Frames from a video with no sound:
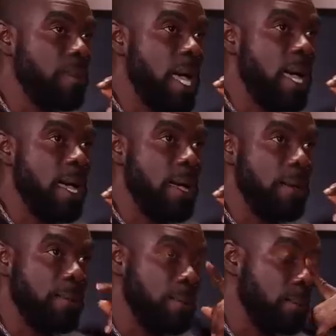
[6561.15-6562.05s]

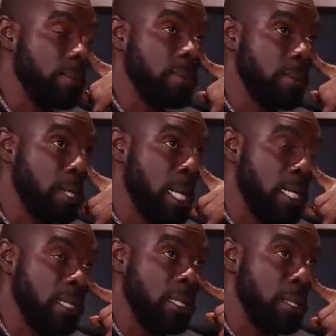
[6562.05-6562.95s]
um, Pursue
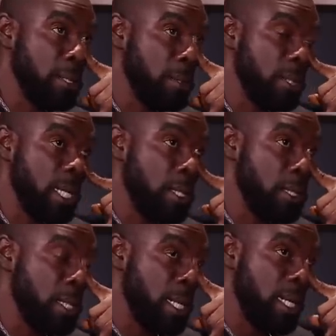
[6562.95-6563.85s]
continue, that.
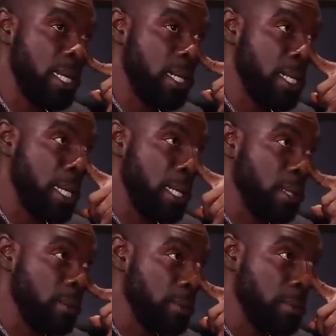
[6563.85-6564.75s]
continue mm. on that. You plan.
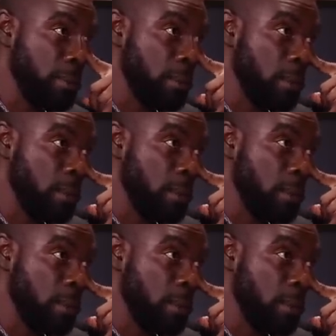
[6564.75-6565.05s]
started?